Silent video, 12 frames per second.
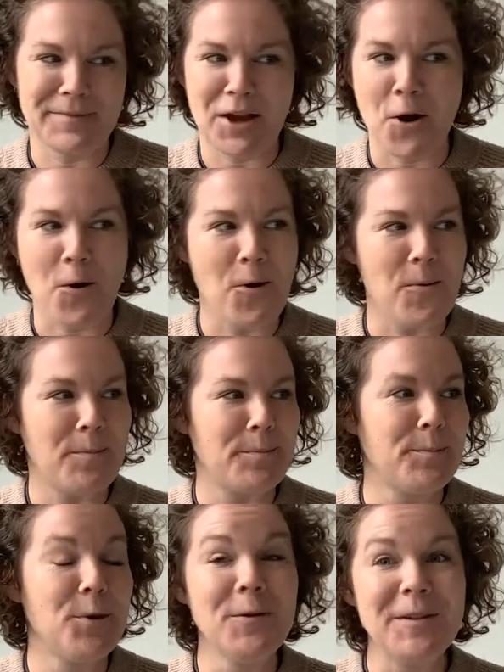home
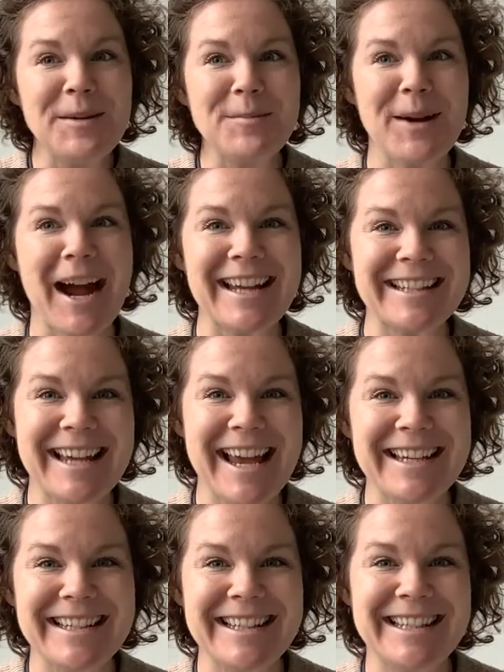moving process.